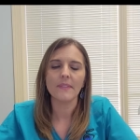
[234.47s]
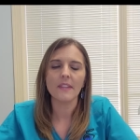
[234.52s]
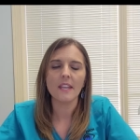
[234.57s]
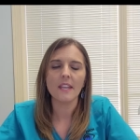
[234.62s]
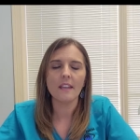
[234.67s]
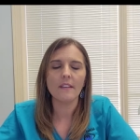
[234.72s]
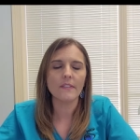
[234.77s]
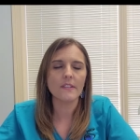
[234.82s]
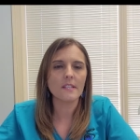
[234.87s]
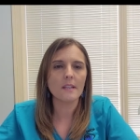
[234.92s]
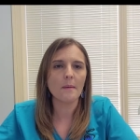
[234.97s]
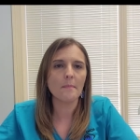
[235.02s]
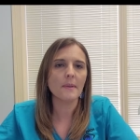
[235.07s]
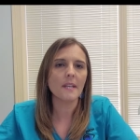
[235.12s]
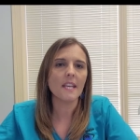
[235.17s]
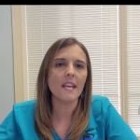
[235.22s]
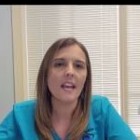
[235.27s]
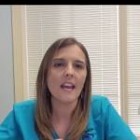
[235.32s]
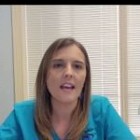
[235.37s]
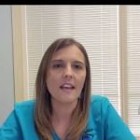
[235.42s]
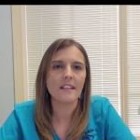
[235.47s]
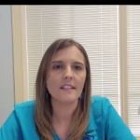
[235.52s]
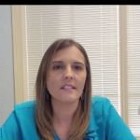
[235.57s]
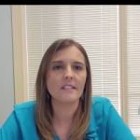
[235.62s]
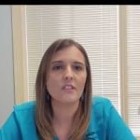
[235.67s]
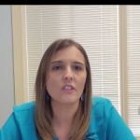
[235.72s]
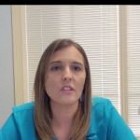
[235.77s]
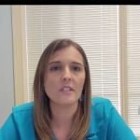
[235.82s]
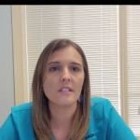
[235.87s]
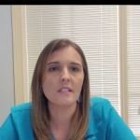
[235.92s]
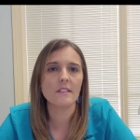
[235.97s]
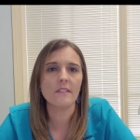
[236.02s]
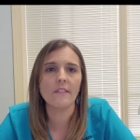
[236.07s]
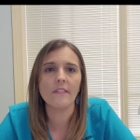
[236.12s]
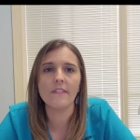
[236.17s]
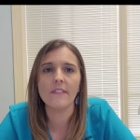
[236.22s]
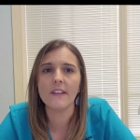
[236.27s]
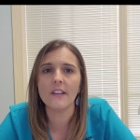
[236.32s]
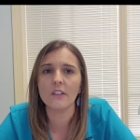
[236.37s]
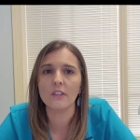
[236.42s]
If somebody has just
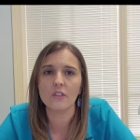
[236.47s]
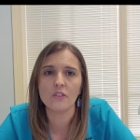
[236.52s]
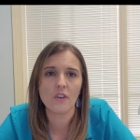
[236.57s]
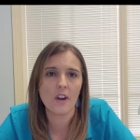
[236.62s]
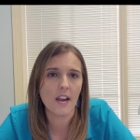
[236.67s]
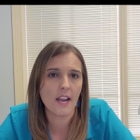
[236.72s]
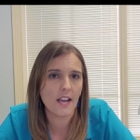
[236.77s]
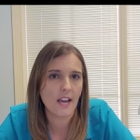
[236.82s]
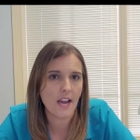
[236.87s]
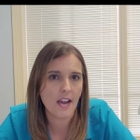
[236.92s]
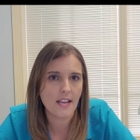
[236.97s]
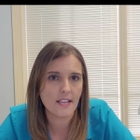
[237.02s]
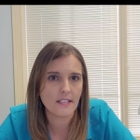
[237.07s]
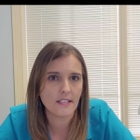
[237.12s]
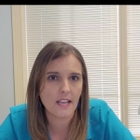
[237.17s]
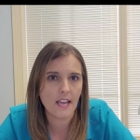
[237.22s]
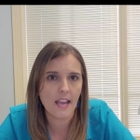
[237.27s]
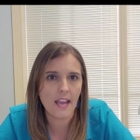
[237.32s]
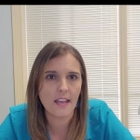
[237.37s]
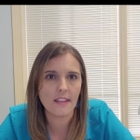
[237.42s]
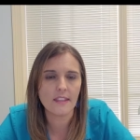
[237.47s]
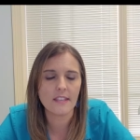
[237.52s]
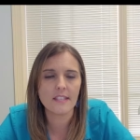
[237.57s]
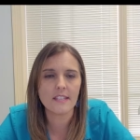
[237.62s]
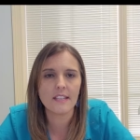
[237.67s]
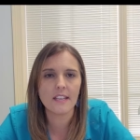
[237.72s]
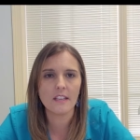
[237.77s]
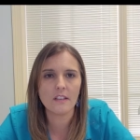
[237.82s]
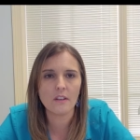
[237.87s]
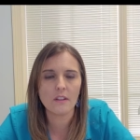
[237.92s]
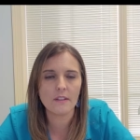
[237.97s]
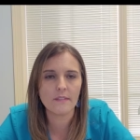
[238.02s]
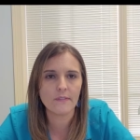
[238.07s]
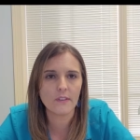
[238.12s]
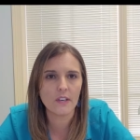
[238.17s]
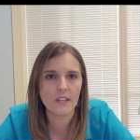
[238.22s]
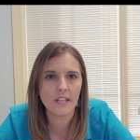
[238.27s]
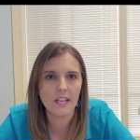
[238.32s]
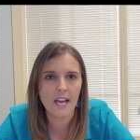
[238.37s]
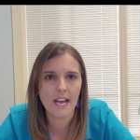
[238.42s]
severe dry eyes and the skin on the
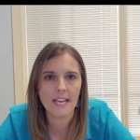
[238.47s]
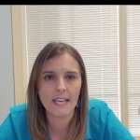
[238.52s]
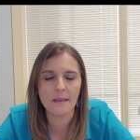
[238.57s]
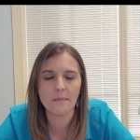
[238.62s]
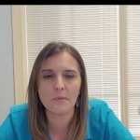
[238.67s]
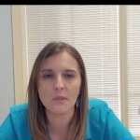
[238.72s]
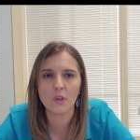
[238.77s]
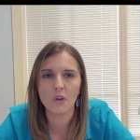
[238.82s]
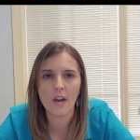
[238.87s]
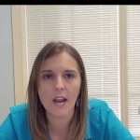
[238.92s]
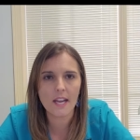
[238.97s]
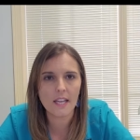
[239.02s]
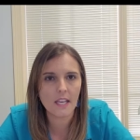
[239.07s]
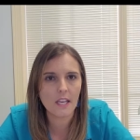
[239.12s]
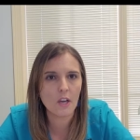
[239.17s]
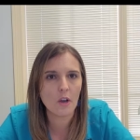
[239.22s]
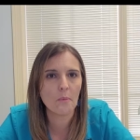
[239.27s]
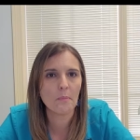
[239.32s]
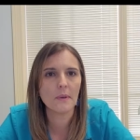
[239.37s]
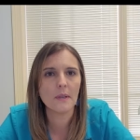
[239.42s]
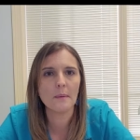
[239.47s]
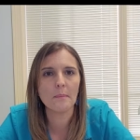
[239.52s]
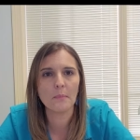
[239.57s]
front of the eye keeps cracking open and